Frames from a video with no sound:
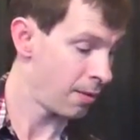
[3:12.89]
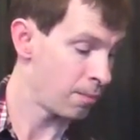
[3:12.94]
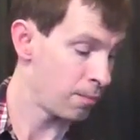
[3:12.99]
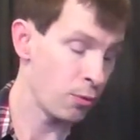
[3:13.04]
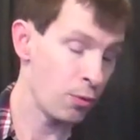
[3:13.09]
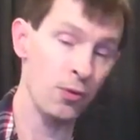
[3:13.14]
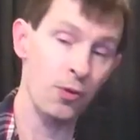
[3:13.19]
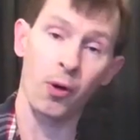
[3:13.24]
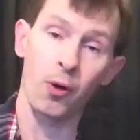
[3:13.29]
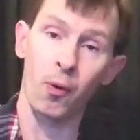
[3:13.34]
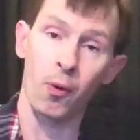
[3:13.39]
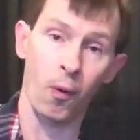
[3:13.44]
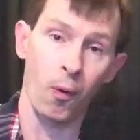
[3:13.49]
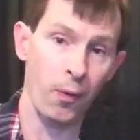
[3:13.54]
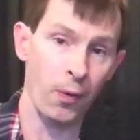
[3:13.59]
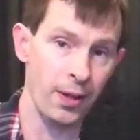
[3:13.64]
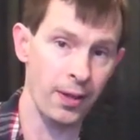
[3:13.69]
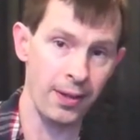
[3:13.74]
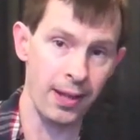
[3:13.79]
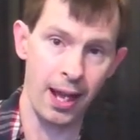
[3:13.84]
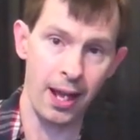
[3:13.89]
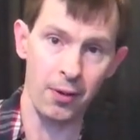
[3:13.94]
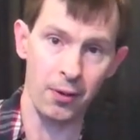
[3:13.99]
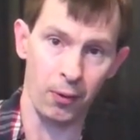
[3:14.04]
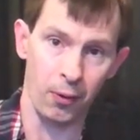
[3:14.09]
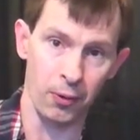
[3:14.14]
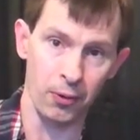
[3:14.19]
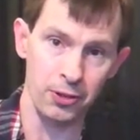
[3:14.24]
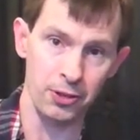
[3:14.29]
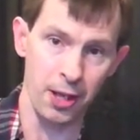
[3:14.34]
Move the whole thing down a
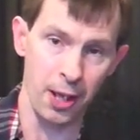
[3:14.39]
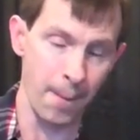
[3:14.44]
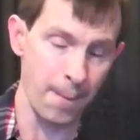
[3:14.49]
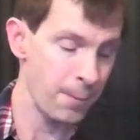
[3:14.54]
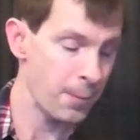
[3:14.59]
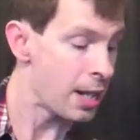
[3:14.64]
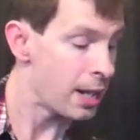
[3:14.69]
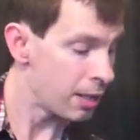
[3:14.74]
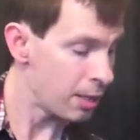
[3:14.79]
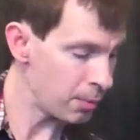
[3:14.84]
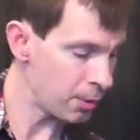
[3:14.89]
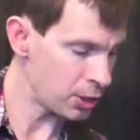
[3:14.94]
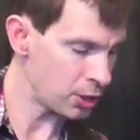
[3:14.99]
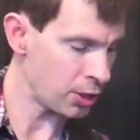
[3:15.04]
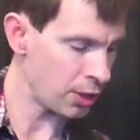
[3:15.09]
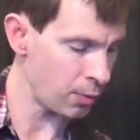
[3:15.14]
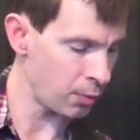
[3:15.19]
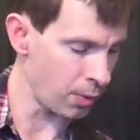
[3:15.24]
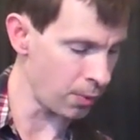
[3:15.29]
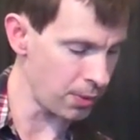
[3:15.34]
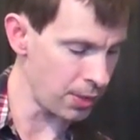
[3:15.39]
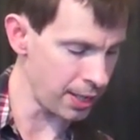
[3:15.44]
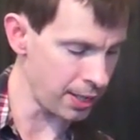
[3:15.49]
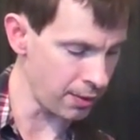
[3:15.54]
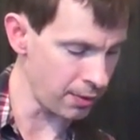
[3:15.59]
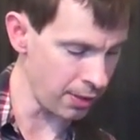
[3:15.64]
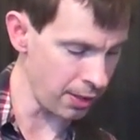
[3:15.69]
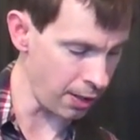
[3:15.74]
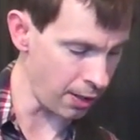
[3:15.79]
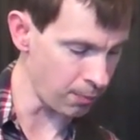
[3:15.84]
whole step. Let me show you what I'm
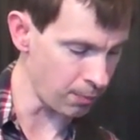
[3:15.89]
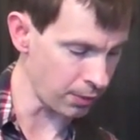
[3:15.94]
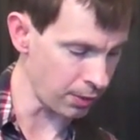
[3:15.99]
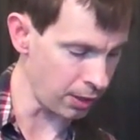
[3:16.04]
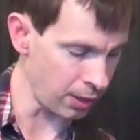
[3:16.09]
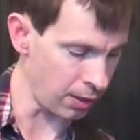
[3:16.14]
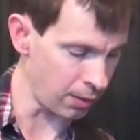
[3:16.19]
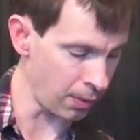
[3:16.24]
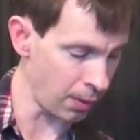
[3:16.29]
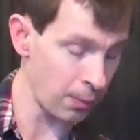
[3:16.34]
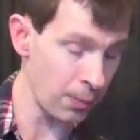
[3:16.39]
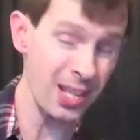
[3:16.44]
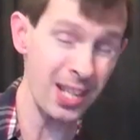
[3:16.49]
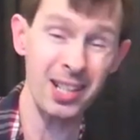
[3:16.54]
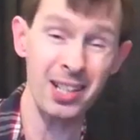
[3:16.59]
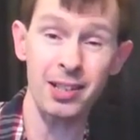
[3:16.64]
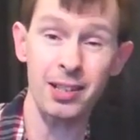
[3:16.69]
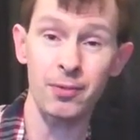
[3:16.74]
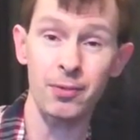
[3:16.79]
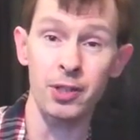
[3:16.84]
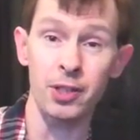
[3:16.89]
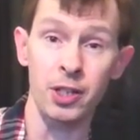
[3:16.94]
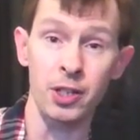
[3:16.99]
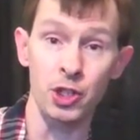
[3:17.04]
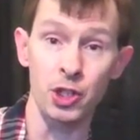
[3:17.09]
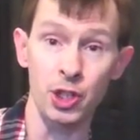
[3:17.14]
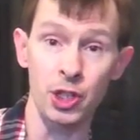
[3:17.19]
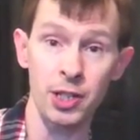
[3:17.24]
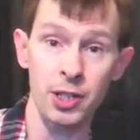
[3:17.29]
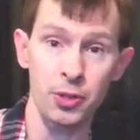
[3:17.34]
thinking there. Um, I'm thinking of a, a
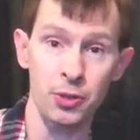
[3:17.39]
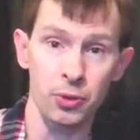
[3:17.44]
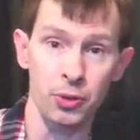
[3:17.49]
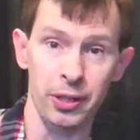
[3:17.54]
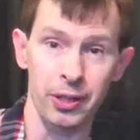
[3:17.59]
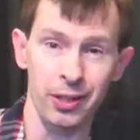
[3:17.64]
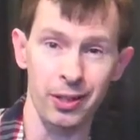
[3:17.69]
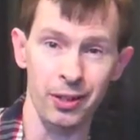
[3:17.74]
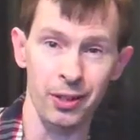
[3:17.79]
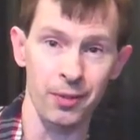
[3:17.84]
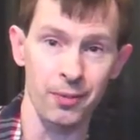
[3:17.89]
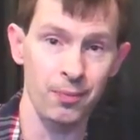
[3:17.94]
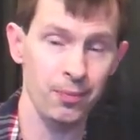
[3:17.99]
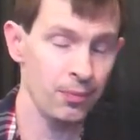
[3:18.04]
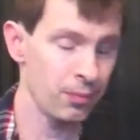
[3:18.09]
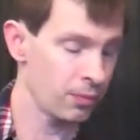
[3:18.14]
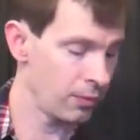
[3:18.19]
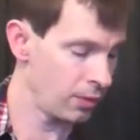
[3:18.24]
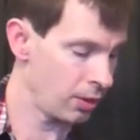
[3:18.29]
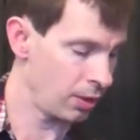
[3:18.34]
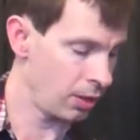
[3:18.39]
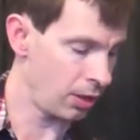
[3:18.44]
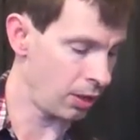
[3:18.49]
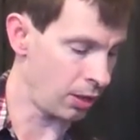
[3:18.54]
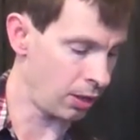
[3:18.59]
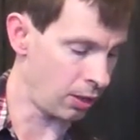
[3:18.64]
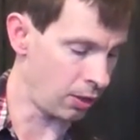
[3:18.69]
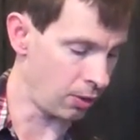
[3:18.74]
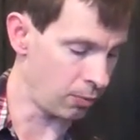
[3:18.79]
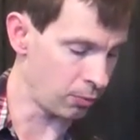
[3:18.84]
G chord here,
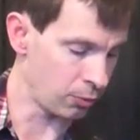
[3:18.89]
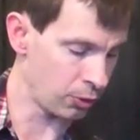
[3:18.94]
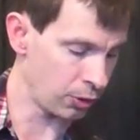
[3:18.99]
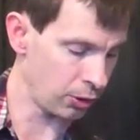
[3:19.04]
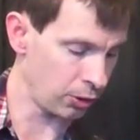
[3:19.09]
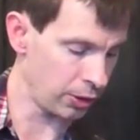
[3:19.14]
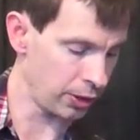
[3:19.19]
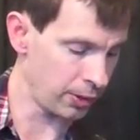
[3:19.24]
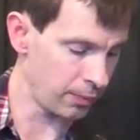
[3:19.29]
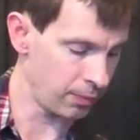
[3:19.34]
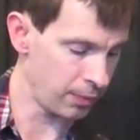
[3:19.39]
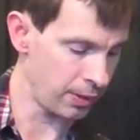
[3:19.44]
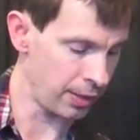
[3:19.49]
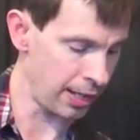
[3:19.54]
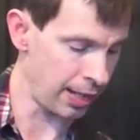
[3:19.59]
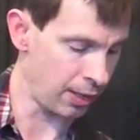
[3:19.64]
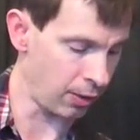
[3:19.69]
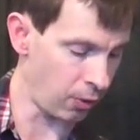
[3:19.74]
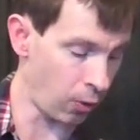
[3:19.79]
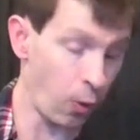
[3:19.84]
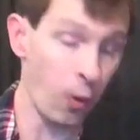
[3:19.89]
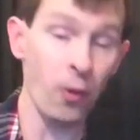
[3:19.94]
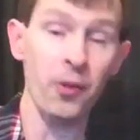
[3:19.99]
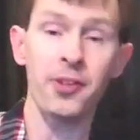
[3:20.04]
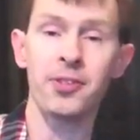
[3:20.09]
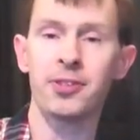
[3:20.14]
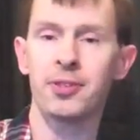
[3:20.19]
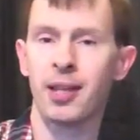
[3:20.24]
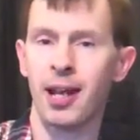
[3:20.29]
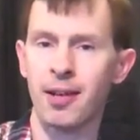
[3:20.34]
um, really. Now, all
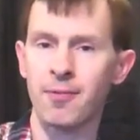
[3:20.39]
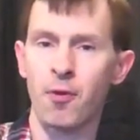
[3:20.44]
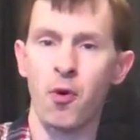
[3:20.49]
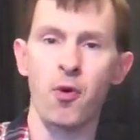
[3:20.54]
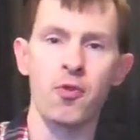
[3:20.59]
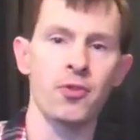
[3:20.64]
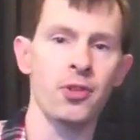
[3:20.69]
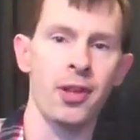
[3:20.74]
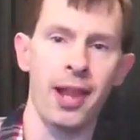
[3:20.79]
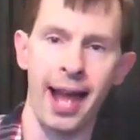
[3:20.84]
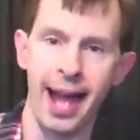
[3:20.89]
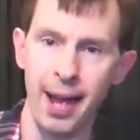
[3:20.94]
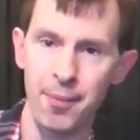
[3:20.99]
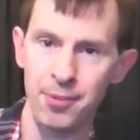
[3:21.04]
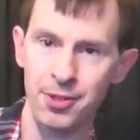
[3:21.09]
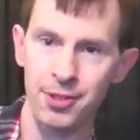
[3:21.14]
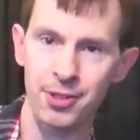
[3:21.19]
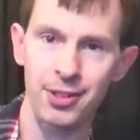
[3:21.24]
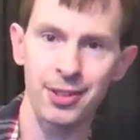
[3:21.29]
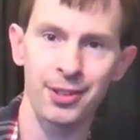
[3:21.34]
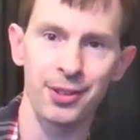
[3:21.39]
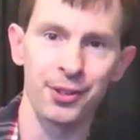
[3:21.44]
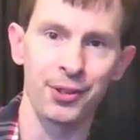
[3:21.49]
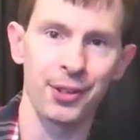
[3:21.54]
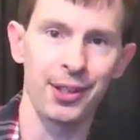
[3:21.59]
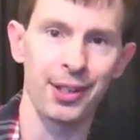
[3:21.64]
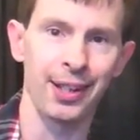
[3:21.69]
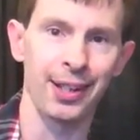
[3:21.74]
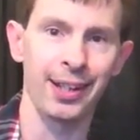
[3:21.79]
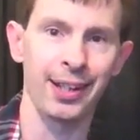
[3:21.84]
this kind of overlaps,
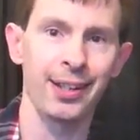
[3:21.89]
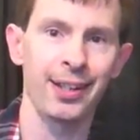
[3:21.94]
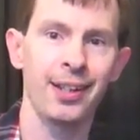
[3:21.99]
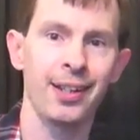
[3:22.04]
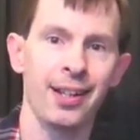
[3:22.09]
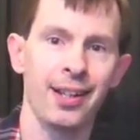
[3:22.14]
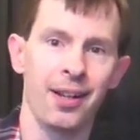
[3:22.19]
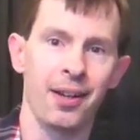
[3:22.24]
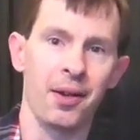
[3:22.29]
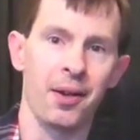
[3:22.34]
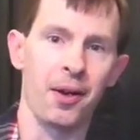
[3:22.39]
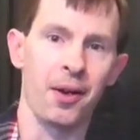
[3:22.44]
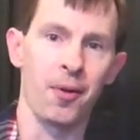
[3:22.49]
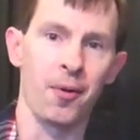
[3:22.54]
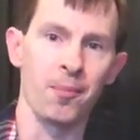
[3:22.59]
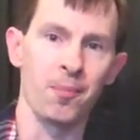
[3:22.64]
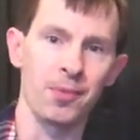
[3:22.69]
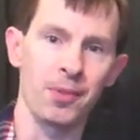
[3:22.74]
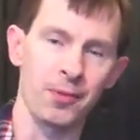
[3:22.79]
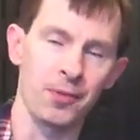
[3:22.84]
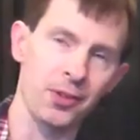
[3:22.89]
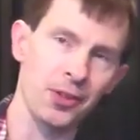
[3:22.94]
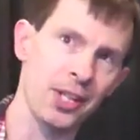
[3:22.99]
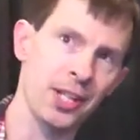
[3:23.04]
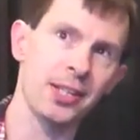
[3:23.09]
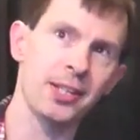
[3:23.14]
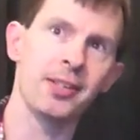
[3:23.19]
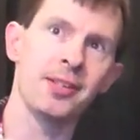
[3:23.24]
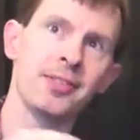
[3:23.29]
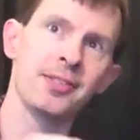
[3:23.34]
okay? Um, if you're
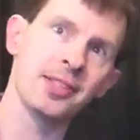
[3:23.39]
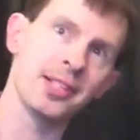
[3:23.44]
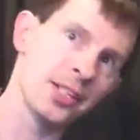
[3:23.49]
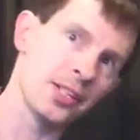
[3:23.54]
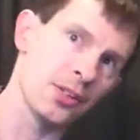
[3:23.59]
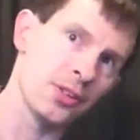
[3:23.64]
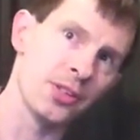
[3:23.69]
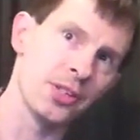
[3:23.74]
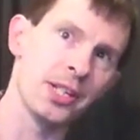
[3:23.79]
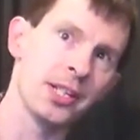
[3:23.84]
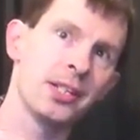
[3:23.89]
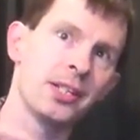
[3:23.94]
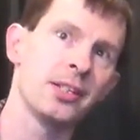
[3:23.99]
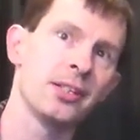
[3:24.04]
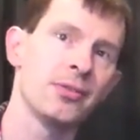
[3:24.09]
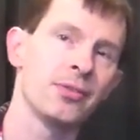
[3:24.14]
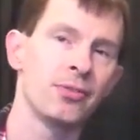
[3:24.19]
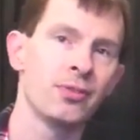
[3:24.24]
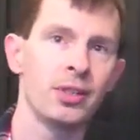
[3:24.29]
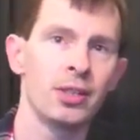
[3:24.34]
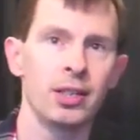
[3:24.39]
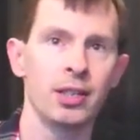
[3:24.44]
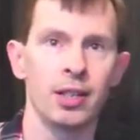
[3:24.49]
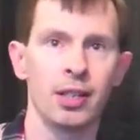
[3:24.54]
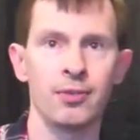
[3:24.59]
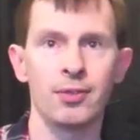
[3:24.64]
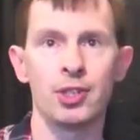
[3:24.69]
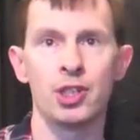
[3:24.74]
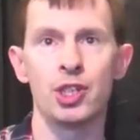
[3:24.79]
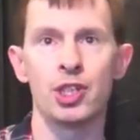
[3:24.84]
thinking of C, you're thinking of,
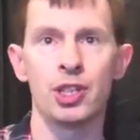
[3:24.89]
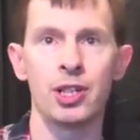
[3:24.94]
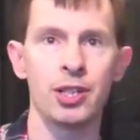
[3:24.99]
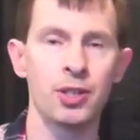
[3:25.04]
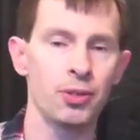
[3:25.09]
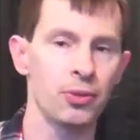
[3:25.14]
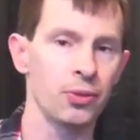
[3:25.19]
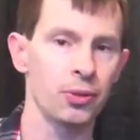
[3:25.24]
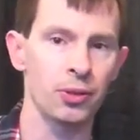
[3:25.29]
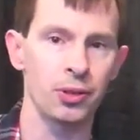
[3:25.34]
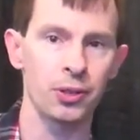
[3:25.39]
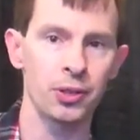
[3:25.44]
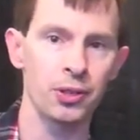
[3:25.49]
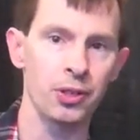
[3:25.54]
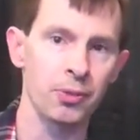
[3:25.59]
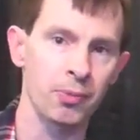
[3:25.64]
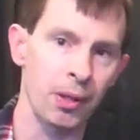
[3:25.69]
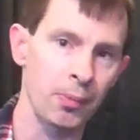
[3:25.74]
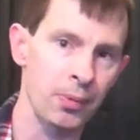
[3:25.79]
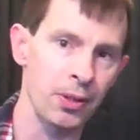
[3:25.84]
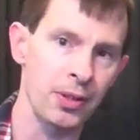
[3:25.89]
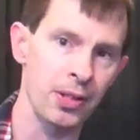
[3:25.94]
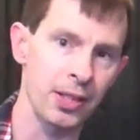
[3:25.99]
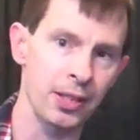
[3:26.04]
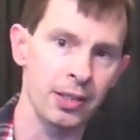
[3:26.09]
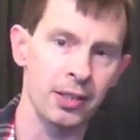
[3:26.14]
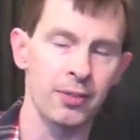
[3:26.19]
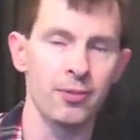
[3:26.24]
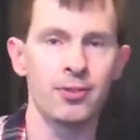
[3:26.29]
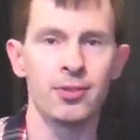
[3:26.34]
of a G chord. You might be
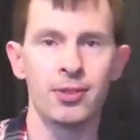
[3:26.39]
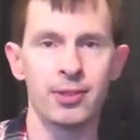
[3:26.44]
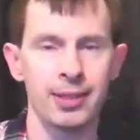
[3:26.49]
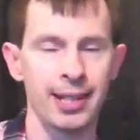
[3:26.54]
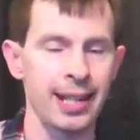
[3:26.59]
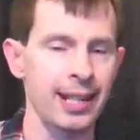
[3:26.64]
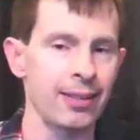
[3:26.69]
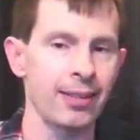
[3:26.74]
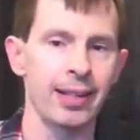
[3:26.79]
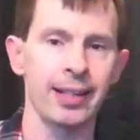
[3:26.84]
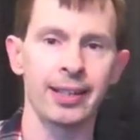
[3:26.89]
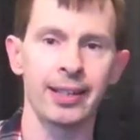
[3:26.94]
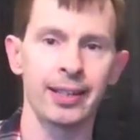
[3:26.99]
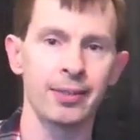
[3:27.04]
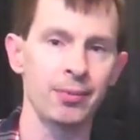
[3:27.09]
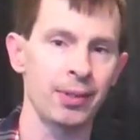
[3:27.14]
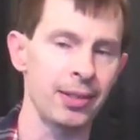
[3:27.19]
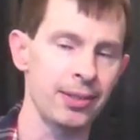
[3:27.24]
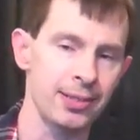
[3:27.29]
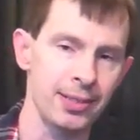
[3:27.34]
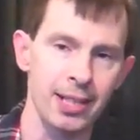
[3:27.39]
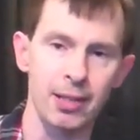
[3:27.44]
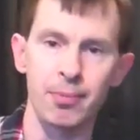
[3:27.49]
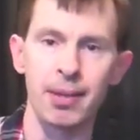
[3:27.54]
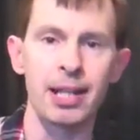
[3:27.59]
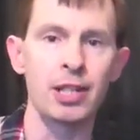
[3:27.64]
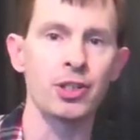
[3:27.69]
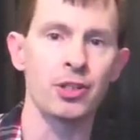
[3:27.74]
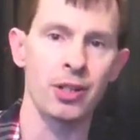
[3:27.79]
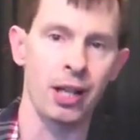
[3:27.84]
thinking of, say, like a, a C
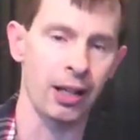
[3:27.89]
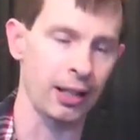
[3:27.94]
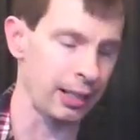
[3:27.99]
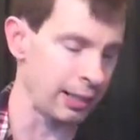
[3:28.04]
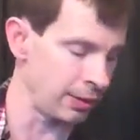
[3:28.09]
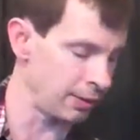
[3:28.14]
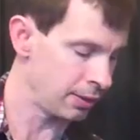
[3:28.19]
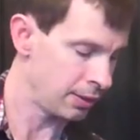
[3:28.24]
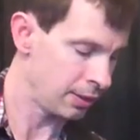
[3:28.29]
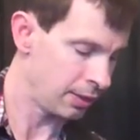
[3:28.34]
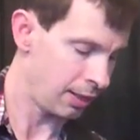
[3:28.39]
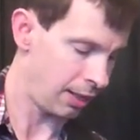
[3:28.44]
major 9.